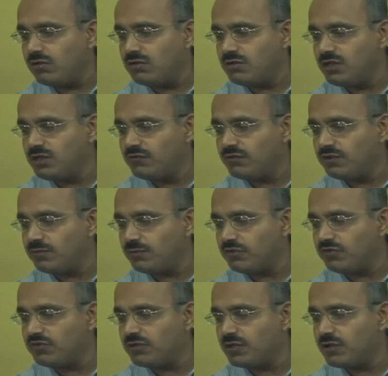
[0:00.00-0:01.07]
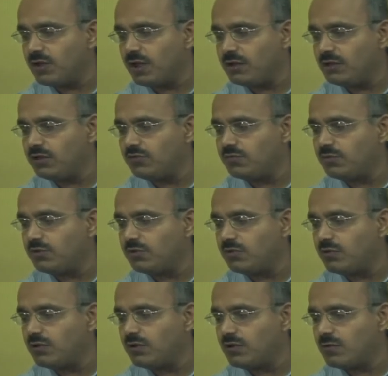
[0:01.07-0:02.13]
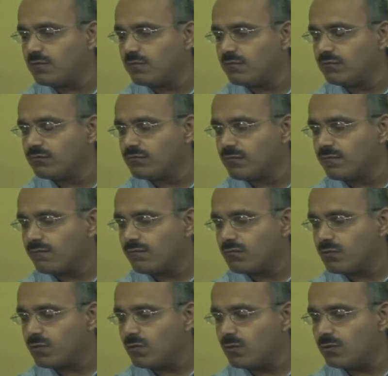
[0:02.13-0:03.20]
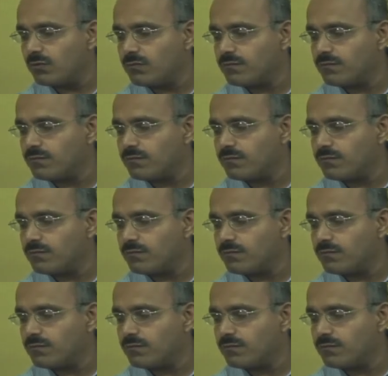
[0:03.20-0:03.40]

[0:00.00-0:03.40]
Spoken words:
DFS procedure at this particular node.